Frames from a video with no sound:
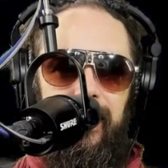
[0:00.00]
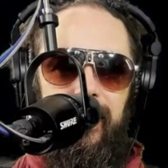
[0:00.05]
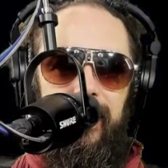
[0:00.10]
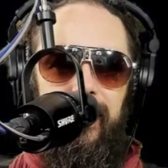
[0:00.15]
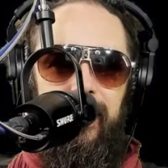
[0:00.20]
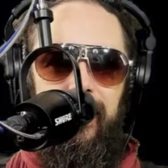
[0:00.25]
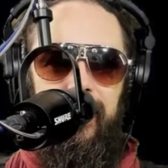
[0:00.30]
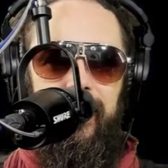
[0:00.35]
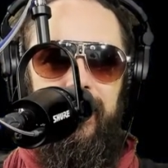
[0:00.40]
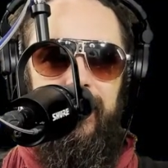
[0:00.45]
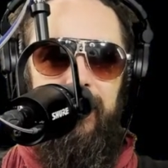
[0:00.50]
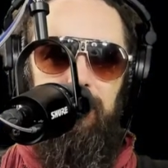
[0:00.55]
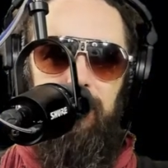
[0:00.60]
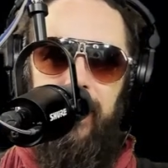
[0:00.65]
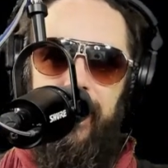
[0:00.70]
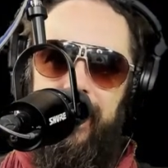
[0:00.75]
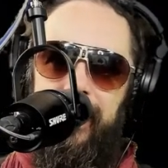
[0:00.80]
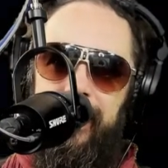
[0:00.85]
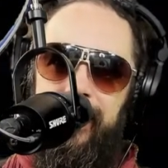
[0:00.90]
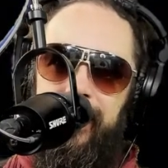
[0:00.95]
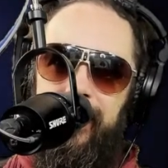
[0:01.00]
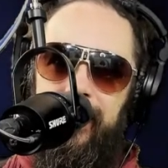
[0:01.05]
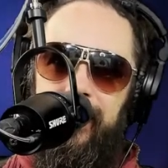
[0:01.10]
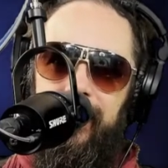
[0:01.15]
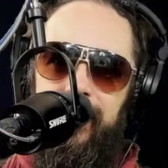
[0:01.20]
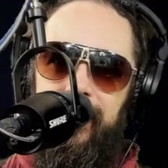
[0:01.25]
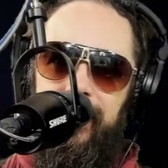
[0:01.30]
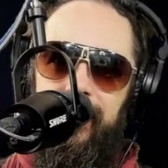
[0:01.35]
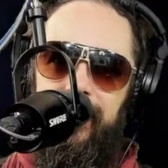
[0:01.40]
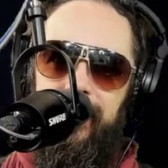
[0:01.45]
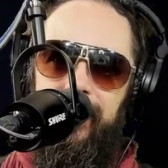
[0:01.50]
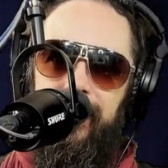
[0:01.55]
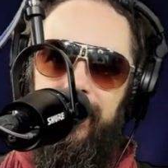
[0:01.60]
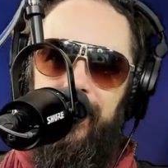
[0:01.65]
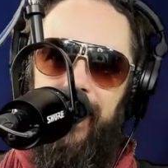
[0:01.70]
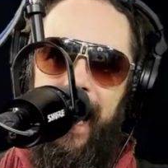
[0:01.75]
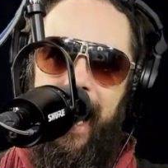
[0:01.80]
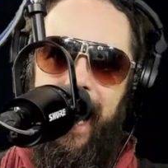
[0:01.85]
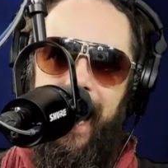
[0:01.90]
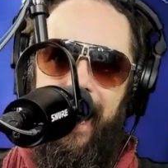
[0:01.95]
explain
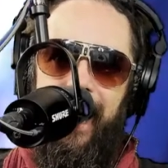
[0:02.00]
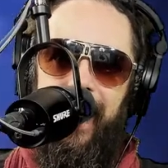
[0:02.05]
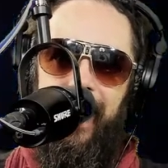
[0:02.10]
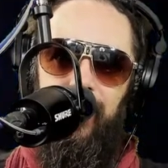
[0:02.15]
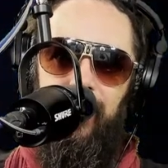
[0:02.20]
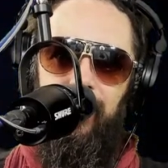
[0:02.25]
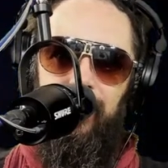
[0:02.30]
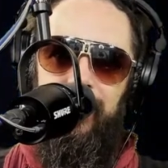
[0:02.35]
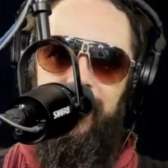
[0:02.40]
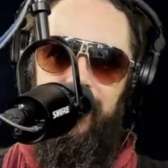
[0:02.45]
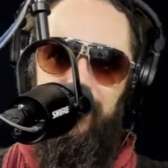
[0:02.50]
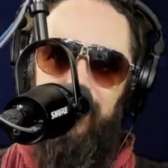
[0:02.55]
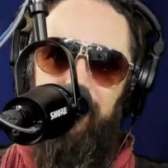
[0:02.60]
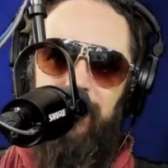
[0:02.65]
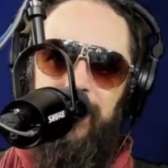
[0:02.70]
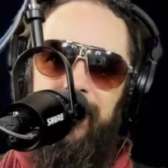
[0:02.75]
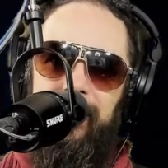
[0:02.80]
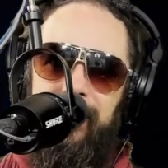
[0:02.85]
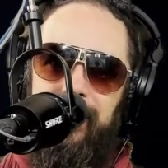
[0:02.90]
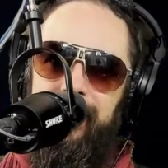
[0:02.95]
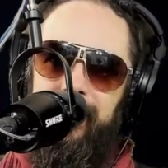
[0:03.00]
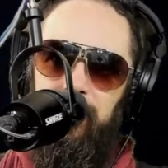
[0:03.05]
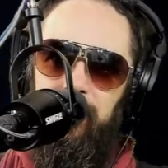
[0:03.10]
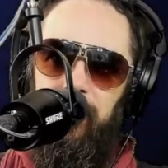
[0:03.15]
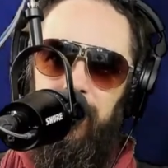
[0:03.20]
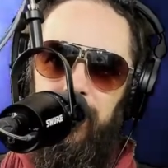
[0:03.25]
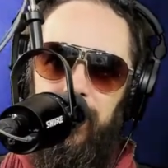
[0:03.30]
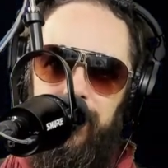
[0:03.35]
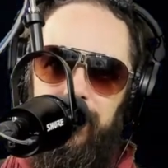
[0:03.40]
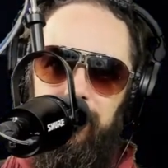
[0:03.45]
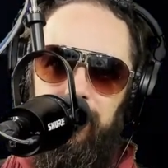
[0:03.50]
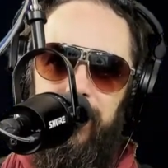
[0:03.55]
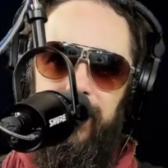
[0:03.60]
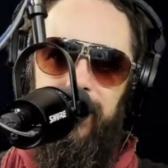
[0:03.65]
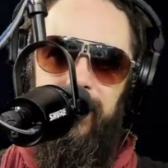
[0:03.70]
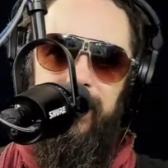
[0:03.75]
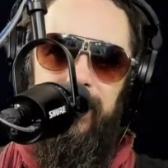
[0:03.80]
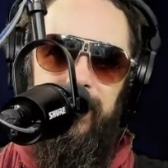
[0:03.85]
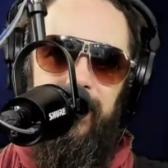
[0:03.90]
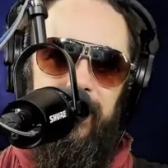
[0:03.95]
how those feelings and words,
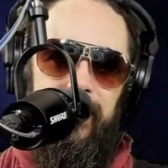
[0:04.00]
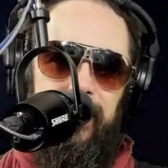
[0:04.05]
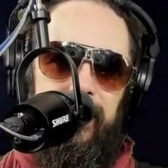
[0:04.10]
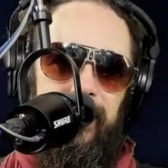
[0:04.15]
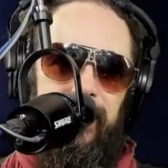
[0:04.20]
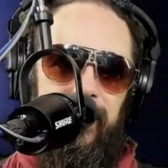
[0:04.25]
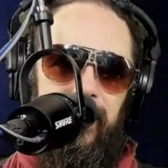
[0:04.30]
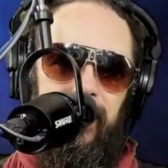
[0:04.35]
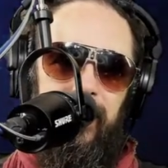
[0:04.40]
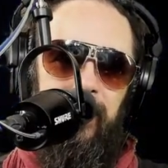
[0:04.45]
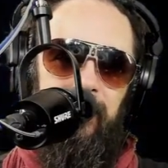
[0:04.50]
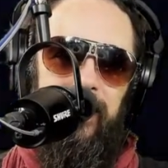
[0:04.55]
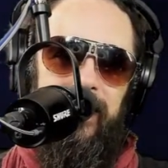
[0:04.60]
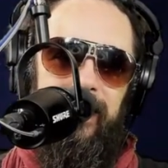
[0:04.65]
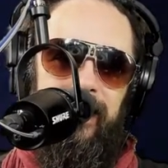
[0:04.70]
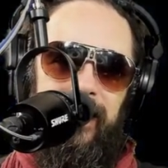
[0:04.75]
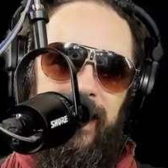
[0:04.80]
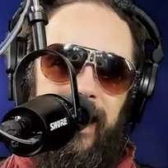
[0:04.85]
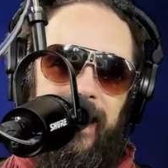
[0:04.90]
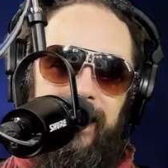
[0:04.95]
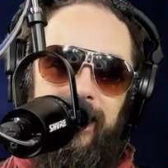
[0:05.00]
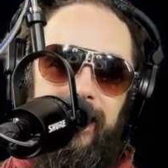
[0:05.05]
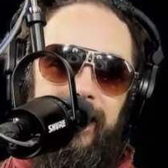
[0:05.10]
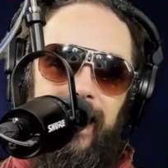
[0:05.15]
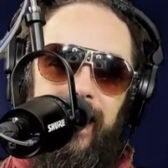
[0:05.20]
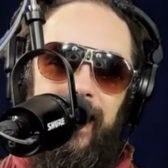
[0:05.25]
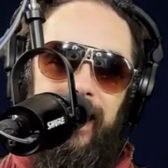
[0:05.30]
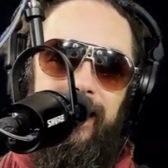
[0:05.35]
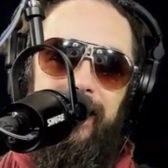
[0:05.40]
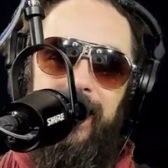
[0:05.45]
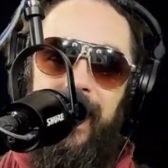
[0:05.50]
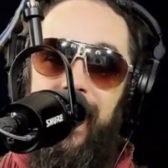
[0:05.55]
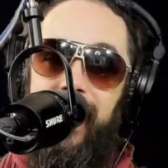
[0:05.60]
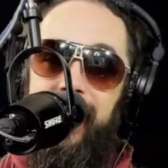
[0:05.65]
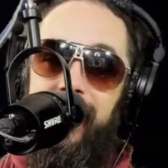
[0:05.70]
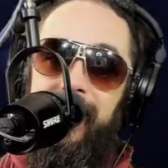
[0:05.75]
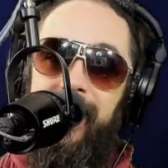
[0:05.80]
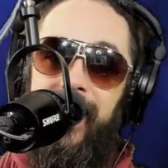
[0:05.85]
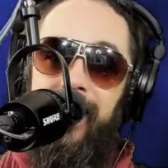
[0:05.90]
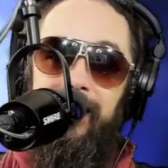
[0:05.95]
really. Like, I mean, I'd die
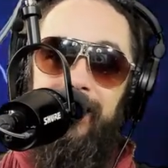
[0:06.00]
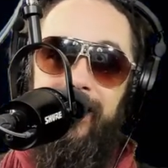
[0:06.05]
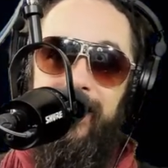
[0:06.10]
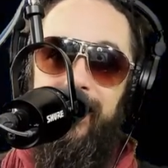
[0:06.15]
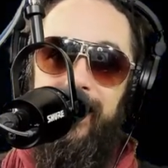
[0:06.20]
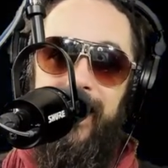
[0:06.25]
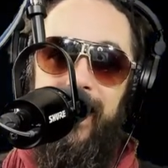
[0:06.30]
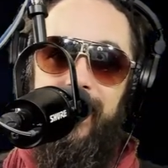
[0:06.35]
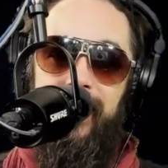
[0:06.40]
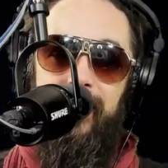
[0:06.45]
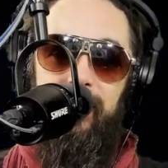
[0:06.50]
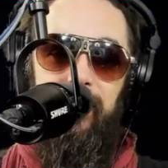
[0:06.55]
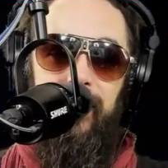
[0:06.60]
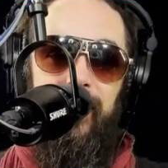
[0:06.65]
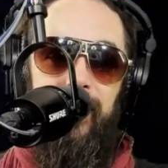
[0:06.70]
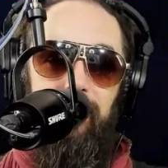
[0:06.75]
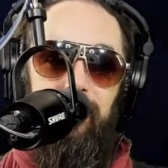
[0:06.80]
a thousand deaths for them.